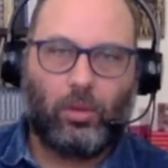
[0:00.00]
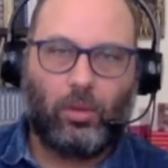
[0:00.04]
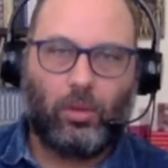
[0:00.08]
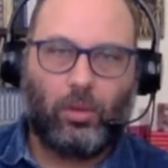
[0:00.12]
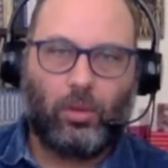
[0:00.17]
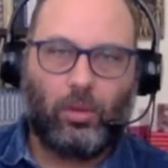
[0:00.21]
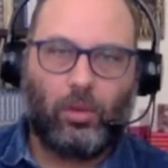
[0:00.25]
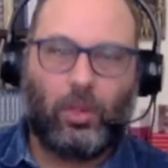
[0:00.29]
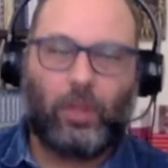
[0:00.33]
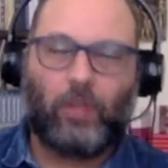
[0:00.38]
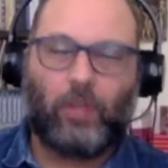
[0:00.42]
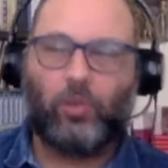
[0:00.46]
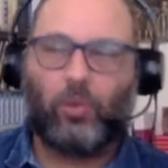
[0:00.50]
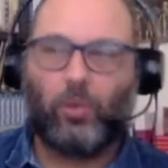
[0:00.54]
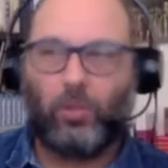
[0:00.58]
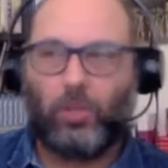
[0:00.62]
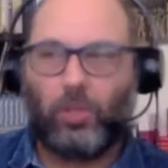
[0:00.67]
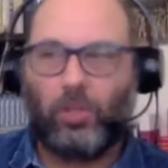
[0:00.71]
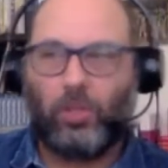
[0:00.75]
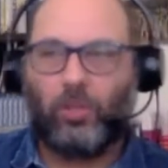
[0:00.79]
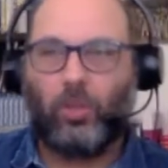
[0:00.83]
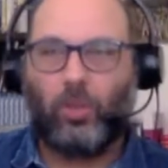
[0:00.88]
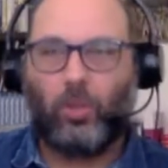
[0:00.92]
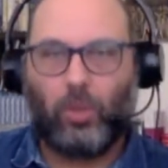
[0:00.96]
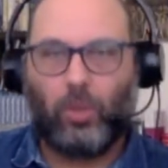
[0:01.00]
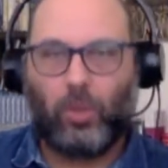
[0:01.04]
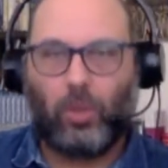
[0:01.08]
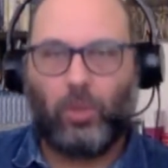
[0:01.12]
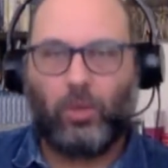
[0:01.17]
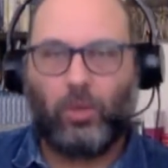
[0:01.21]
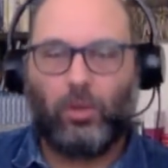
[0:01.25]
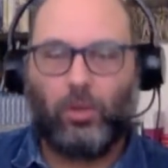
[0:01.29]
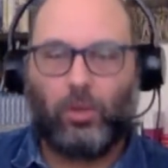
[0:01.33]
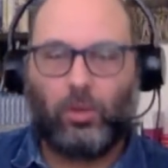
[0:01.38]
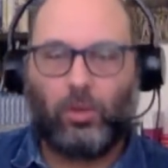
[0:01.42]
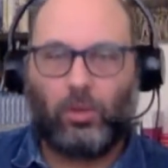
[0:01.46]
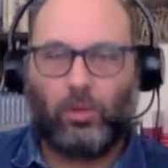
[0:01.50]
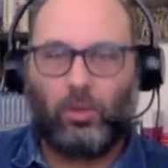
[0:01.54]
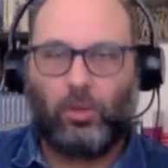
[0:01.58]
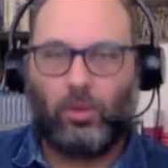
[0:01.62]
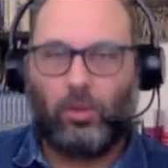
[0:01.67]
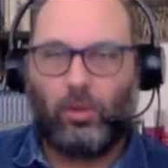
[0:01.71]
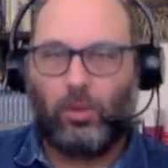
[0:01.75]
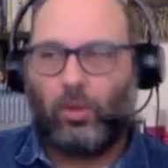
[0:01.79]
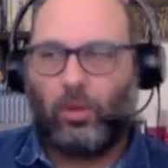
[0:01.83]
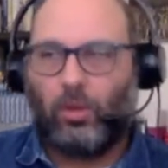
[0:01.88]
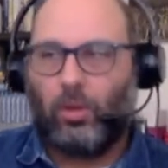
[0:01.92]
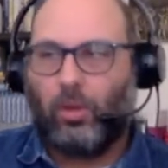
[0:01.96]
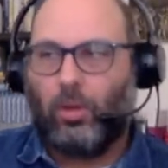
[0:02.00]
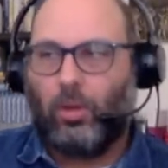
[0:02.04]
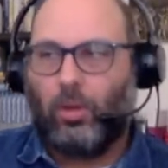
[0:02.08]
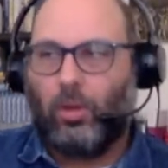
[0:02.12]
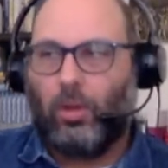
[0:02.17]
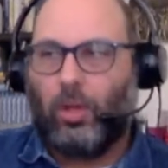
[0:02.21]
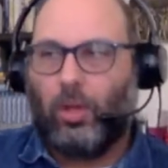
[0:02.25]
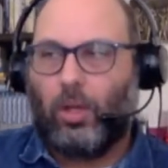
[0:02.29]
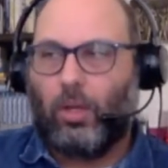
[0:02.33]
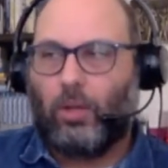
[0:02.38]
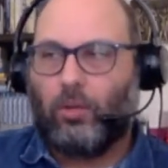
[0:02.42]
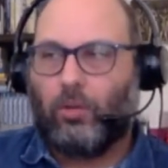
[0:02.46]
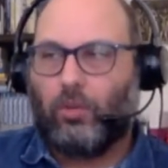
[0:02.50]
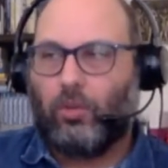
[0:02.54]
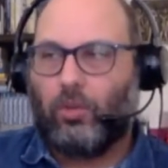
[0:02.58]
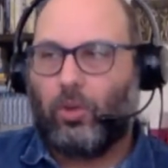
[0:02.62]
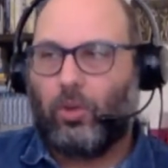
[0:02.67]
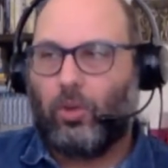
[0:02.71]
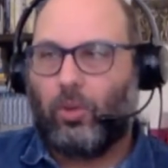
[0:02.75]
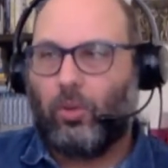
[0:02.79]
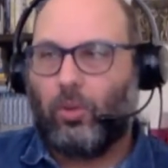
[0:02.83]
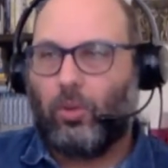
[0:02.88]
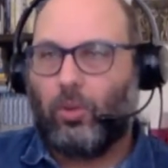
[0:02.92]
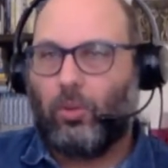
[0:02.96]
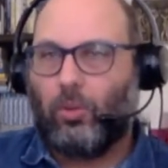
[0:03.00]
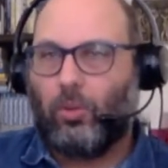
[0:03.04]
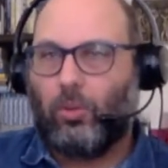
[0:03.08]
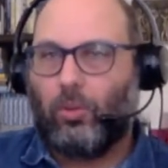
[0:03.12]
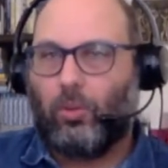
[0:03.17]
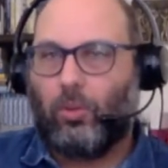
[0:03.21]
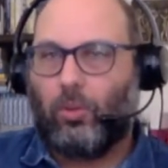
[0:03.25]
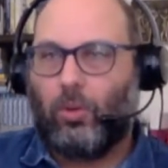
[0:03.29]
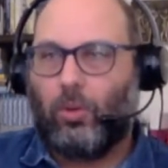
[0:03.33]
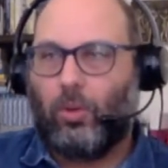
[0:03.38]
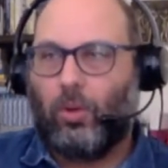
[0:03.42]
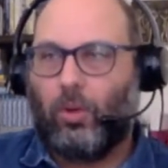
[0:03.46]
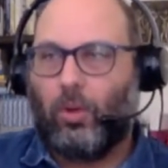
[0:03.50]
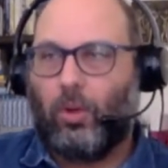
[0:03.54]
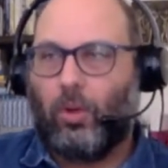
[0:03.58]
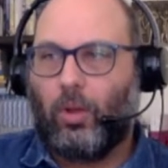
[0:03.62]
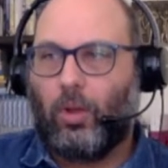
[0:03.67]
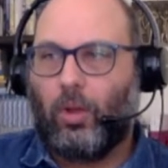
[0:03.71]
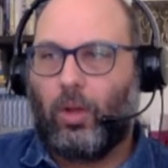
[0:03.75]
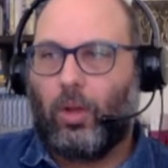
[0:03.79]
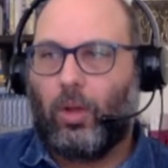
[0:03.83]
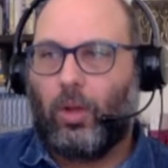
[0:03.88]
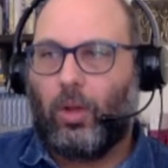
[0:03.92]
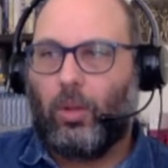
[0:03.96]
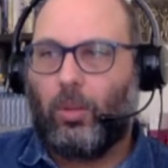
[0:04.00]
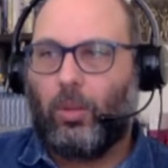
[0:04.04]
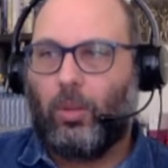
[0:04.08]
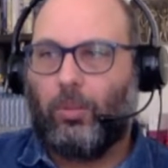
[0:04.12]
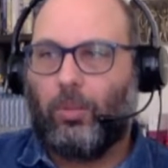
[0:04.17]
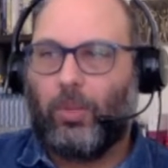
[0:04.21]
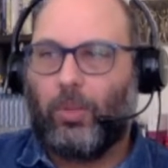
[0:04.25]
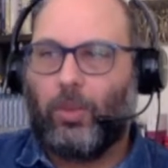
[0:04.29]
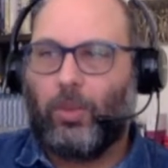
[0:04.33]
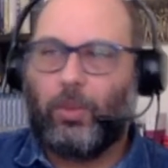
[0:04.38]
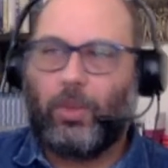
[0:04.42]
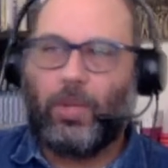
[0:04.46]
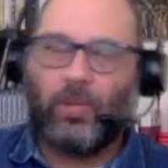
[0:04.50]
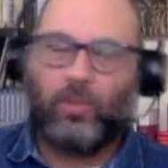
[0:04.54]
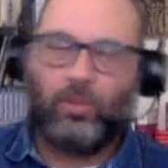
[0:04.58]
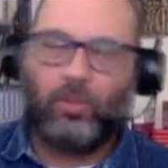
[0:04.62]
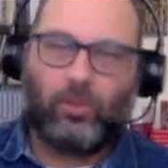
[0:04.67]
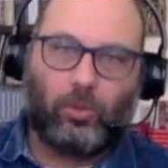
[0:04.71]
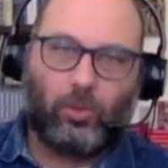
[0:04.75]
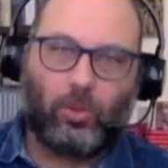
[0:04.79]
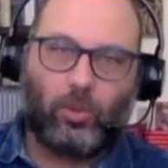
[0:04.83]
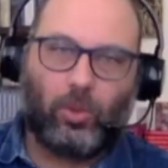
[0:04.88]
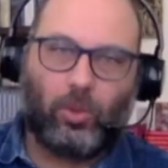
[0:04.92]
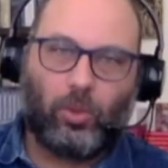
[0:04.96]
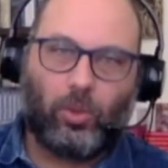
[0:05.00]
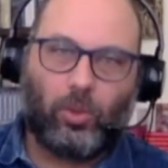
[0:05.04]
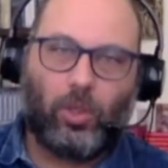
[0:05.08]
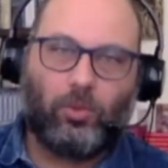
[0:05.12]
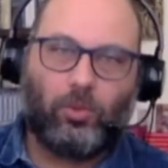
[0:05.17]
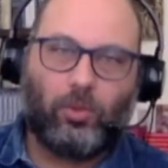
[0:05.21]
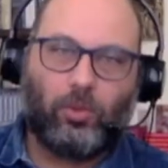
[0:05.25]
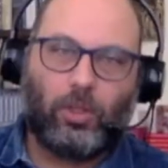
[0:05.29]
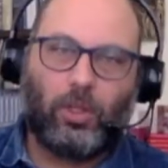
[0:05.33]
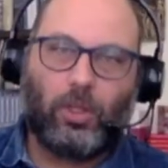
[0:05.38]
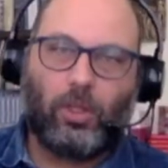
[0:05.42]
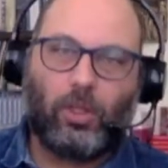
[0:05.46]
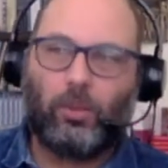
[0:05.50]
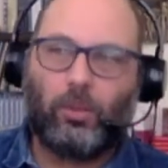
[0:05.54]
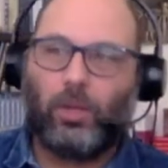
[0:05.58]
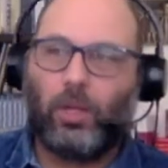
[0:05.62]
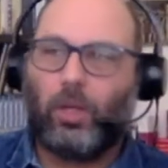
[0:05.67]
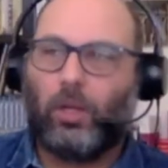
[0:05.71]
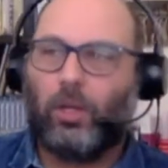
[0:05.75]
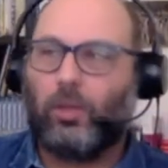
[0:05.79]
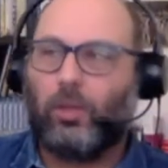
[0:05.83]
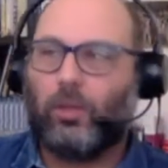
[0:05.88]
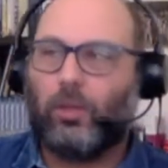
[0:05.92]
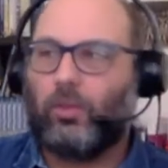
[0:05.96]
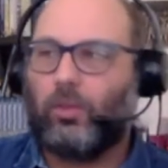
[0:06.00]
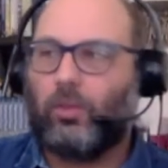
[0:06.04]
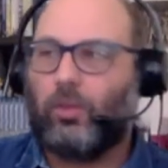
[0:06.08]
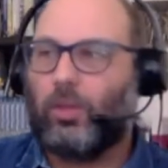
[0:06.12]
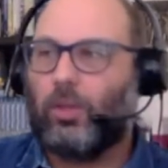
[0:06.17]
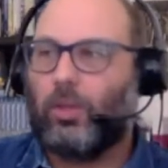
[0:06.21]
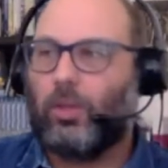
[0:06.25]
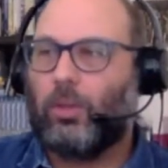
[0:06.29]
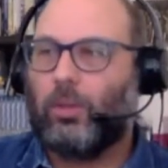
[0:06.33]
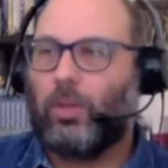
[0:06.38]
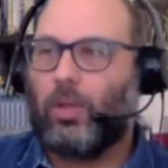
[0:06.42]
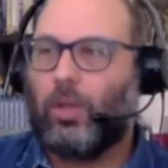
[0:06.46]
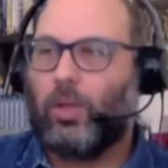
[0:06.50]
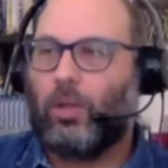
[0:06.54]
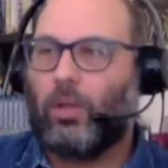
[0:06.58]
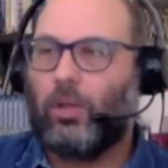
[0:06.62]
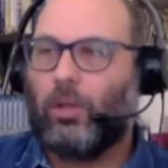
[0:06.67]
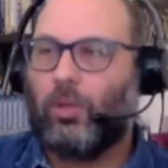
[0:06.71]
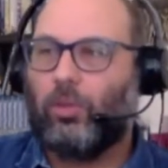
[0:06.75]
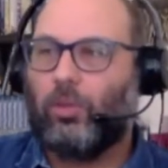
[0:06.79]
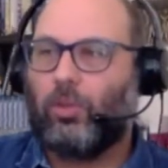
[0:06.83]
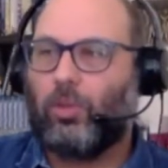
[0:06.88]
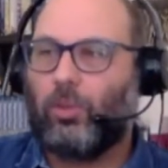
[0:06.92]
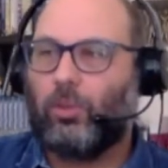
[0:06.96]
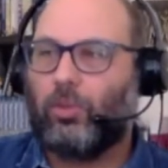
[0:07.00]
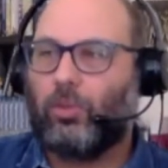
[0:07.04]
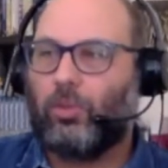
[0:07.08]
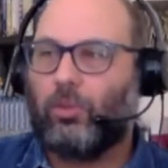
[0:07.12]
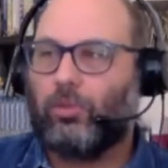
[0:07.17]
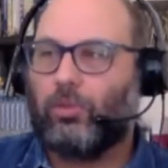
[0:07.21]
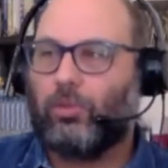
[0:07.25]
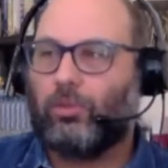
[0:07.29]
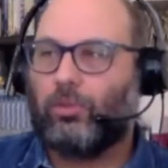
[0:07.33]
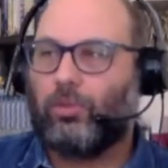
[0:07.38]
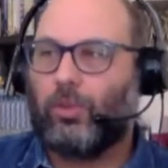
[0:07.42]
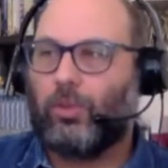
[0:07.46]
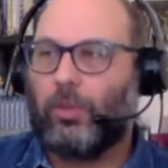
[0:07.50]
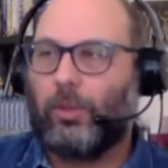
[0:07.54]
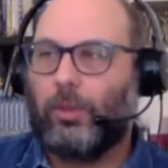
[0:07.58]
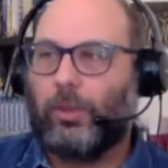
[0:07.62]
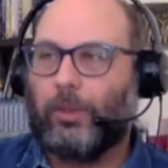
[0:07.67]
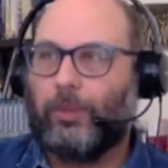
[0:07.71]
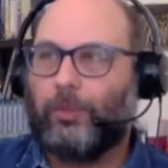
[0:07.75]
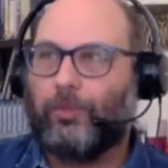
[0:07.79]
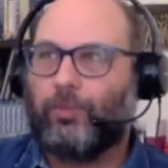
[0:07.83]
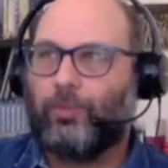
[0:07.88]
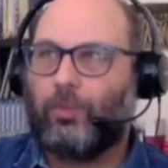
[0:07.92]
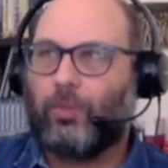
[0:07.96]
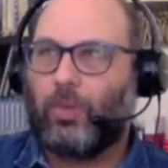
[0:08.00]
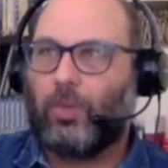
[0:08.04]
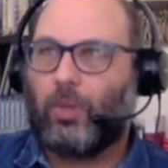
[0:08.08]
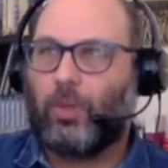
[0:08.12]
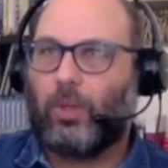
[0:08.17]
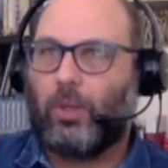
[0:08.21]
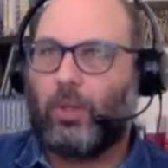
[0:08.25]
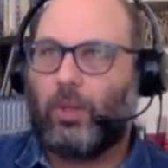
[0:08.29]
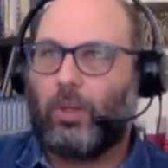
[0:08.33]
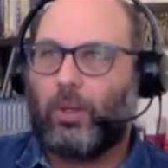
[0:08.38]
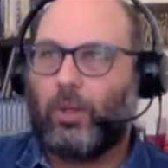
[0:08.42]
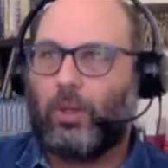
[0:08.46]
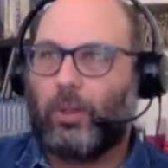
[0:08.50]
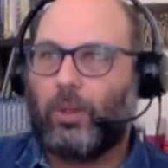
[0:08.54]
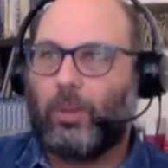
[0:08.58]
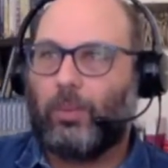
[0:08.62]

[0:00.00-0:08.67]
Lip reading: That's what makes it weird. And so the best way of thinking about it is thinking about it in terms of uh,